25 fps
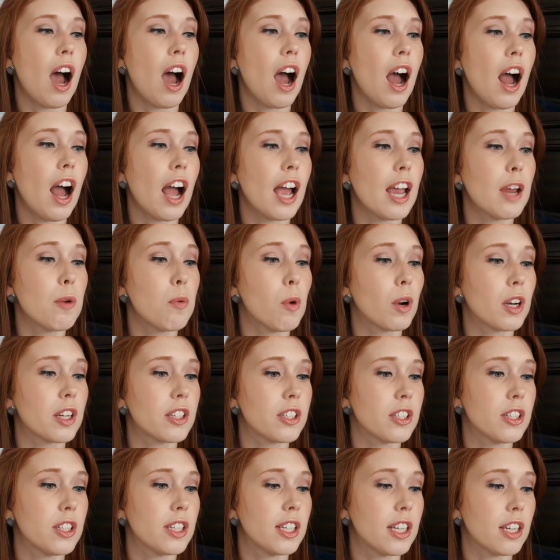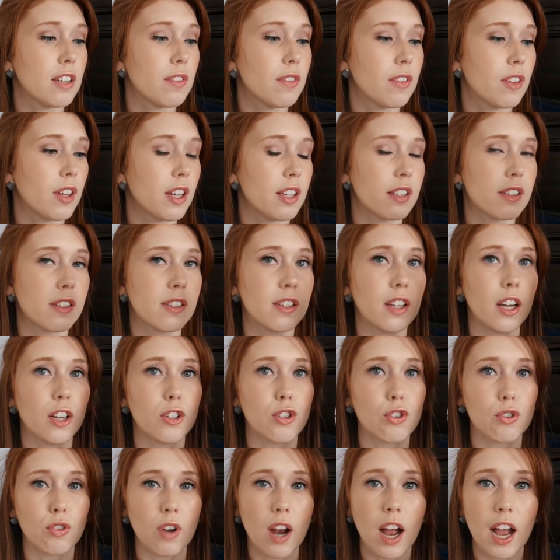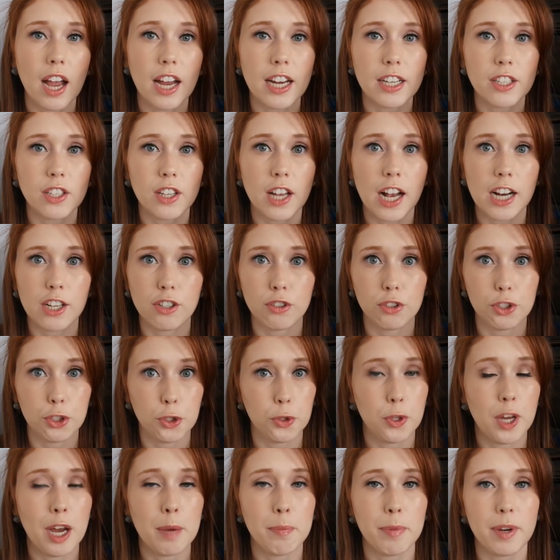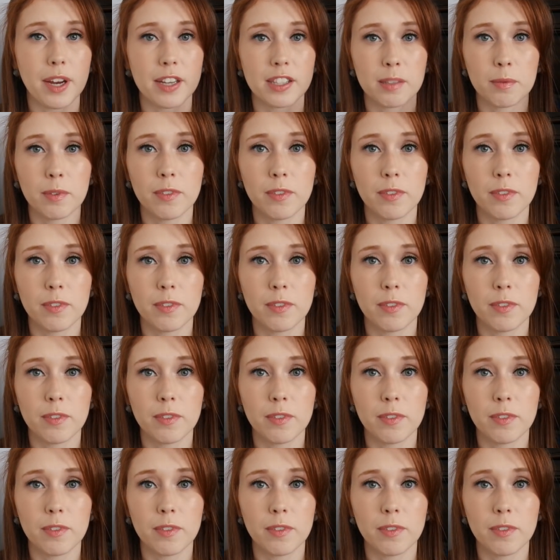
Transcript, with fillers: I wanted to give this a try to actually do that because